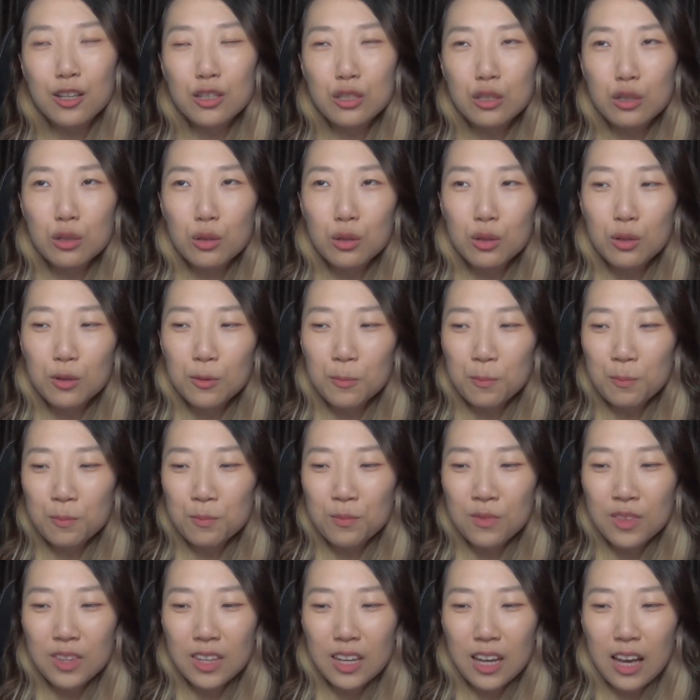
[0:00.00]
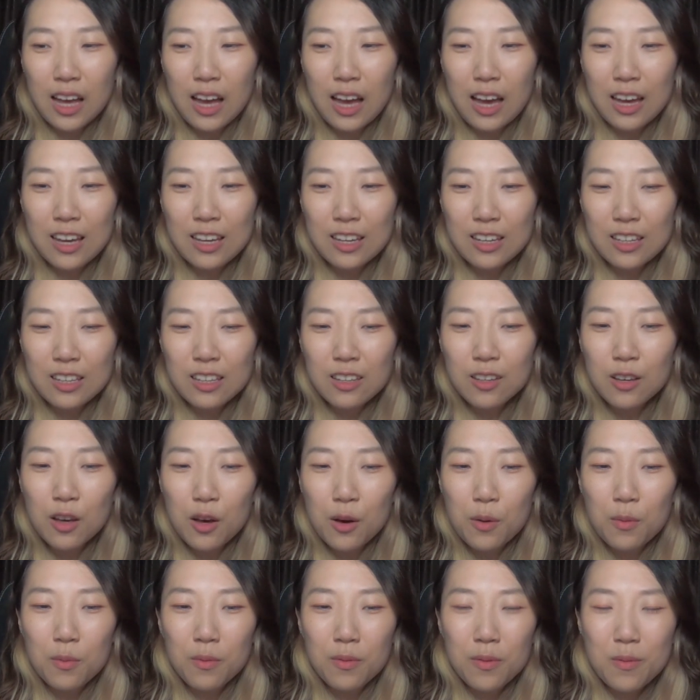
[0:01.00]
So I
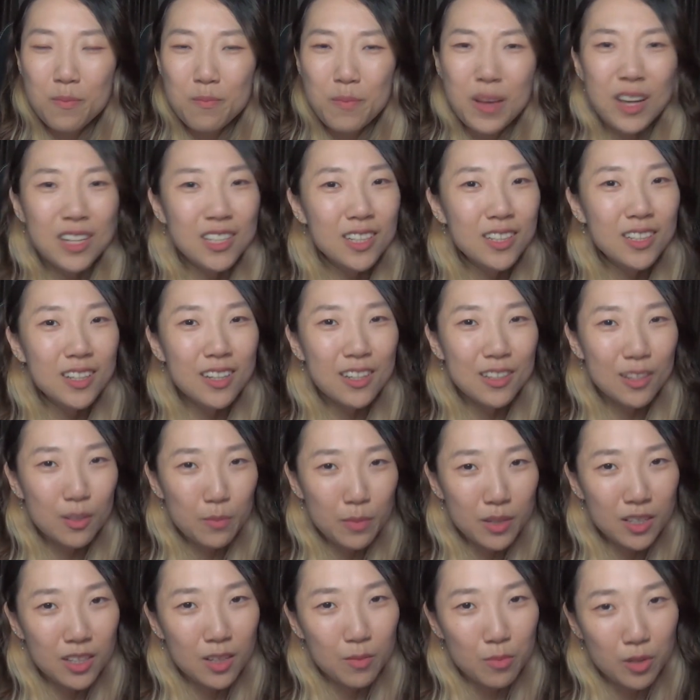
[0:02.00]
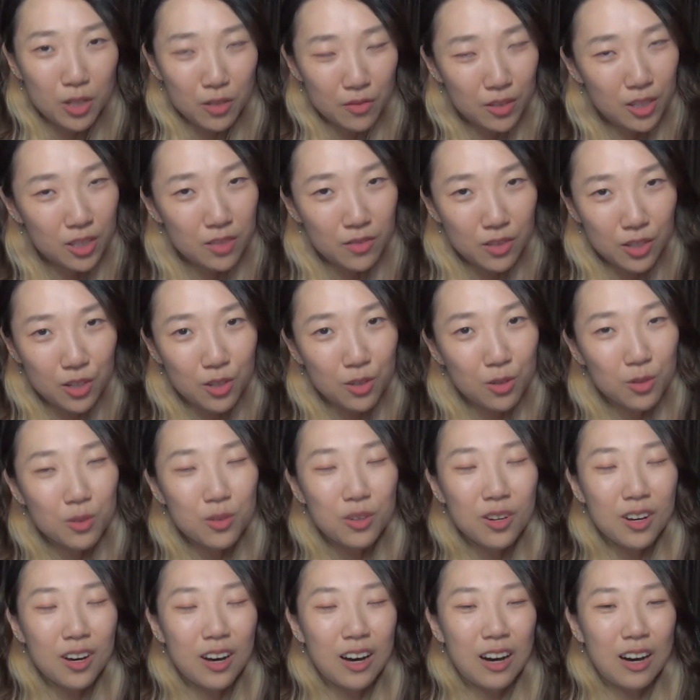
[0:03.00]
mentioned a little bit in the previous video
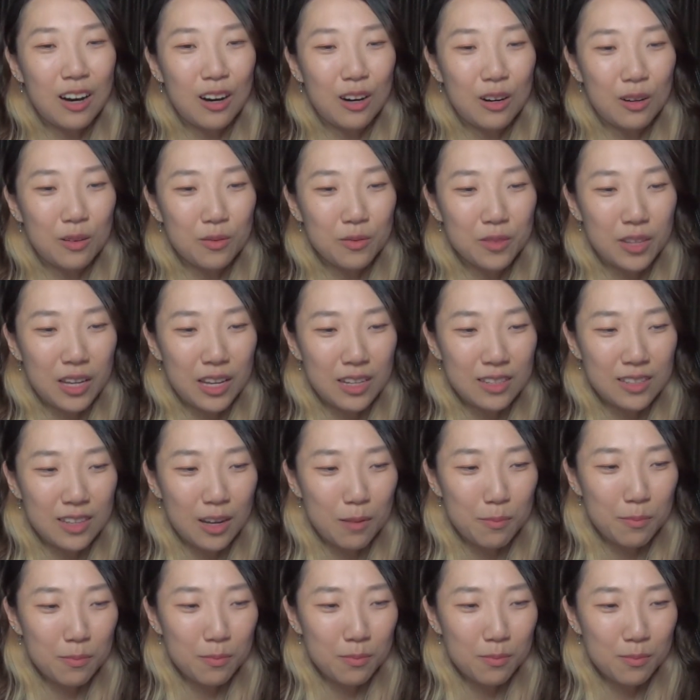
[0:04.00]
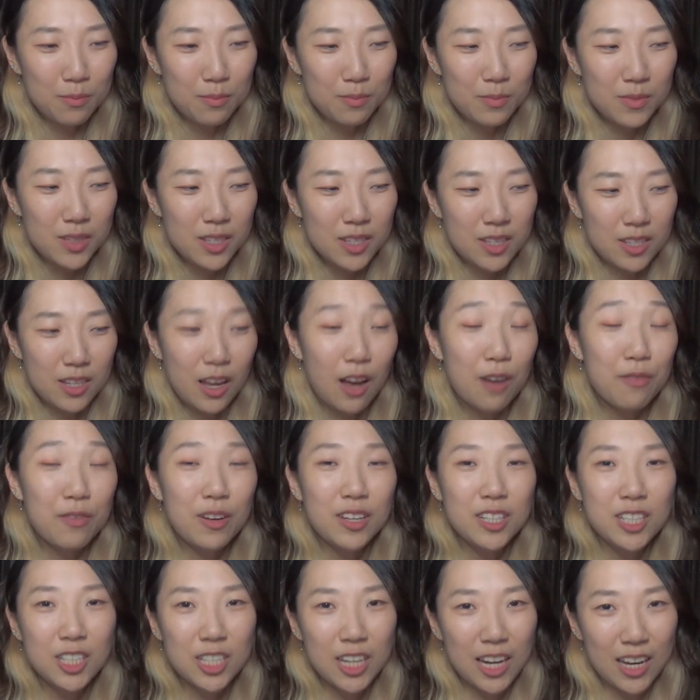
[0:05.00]
that some stuff
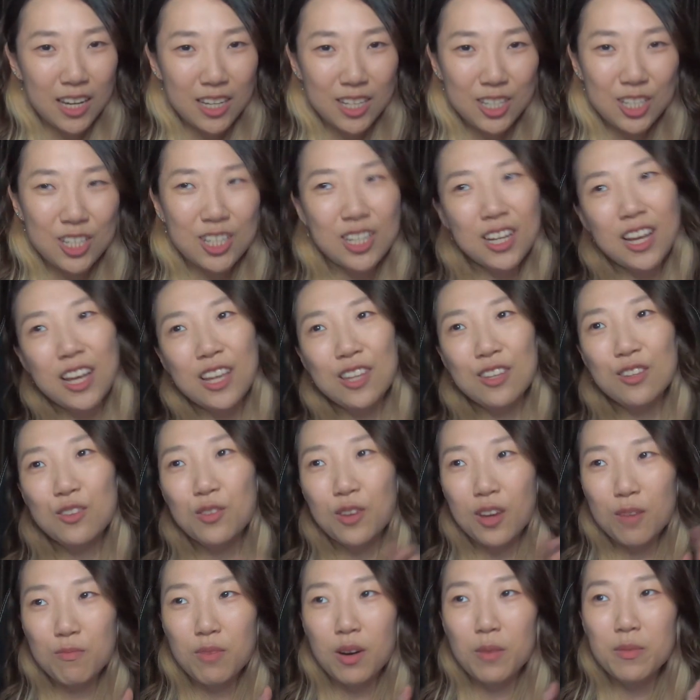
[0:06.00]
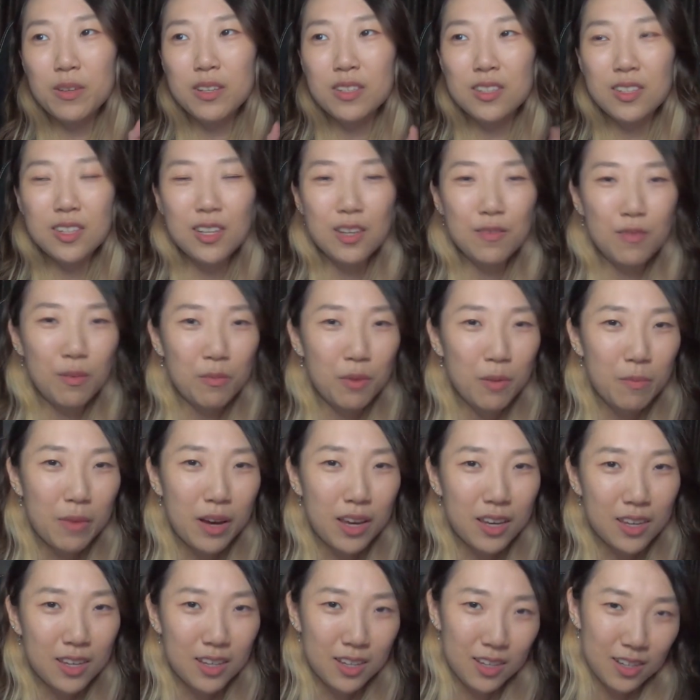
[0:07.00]
has changed, and you can probably see from the
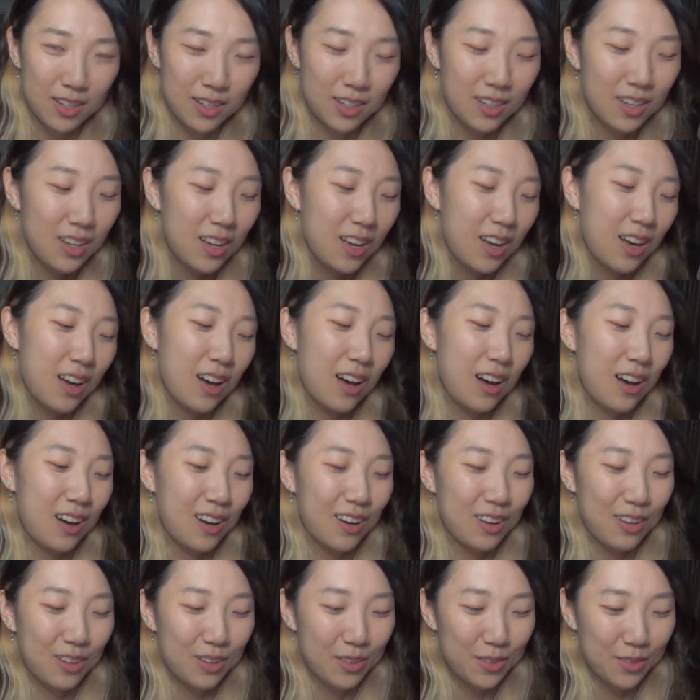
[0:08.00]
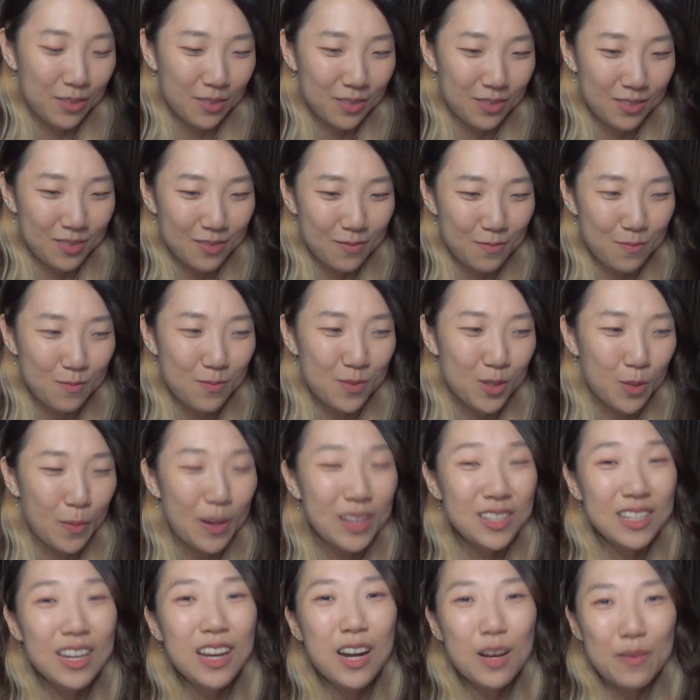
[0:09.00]
mic here. So
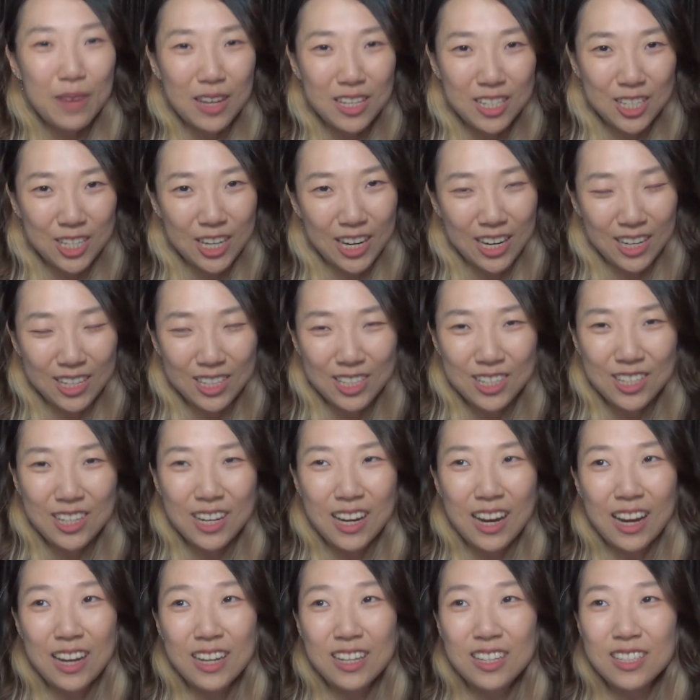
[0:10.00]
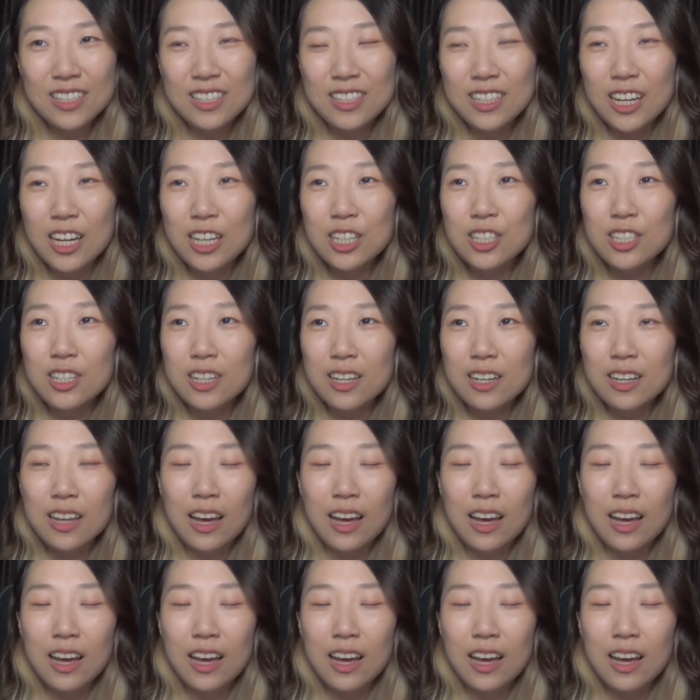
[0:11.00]
my setup has changed. I changed the